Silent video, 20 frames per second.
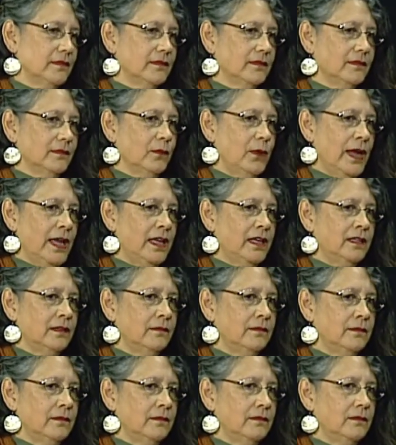
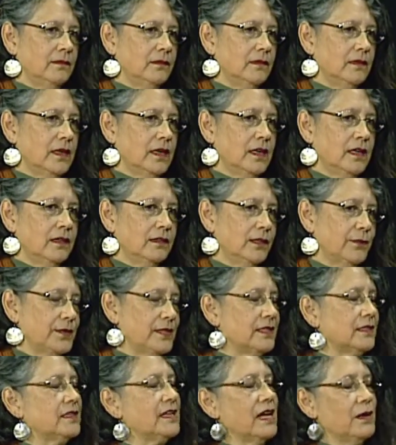when uh, there
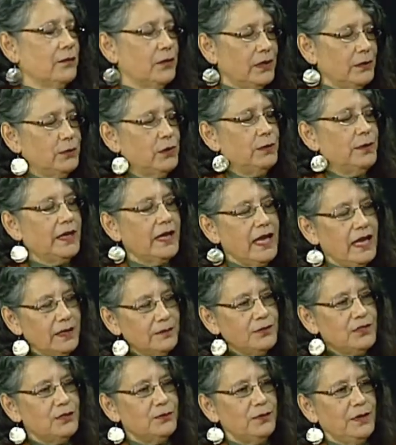was a time when a woman came
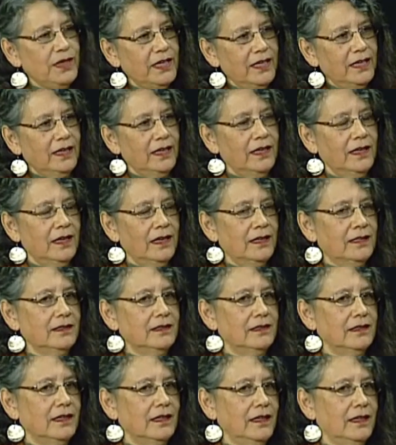to me
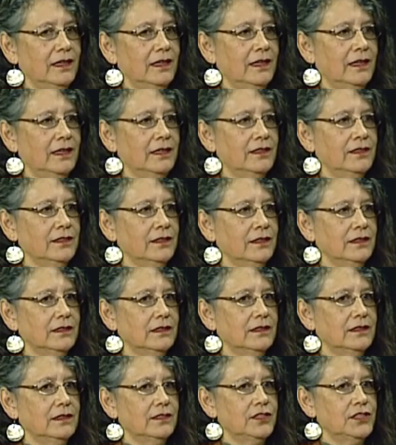and and
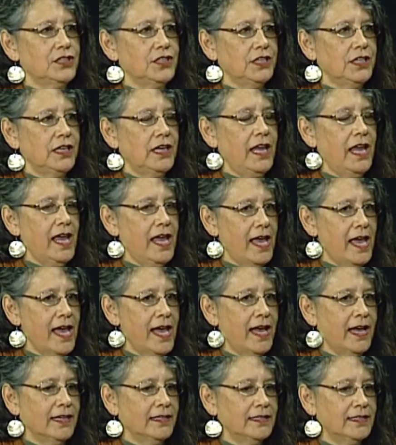she
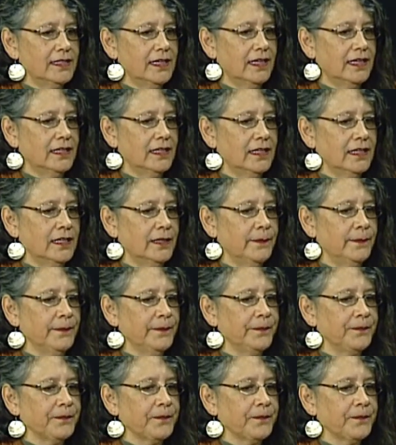had um,